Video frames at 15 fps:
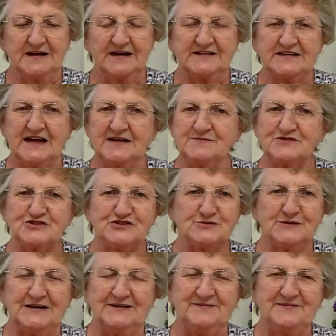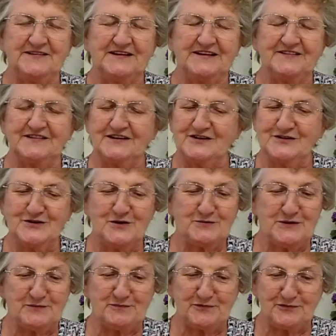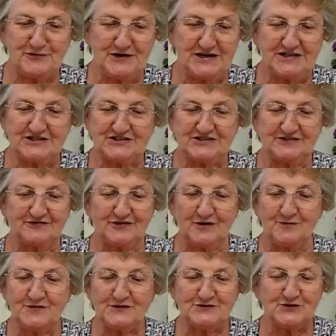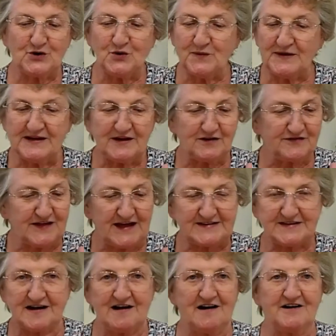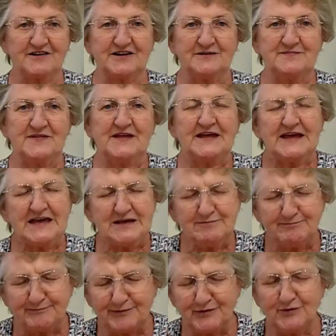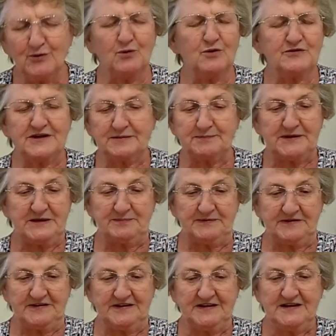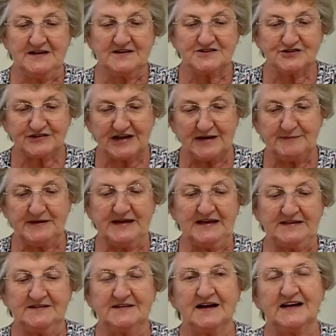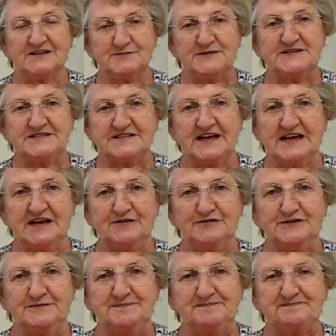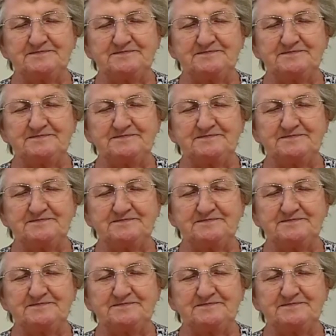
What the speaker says: And I'm sure that Noah preached from the doorway of that ark, imploring people to come in and be saved.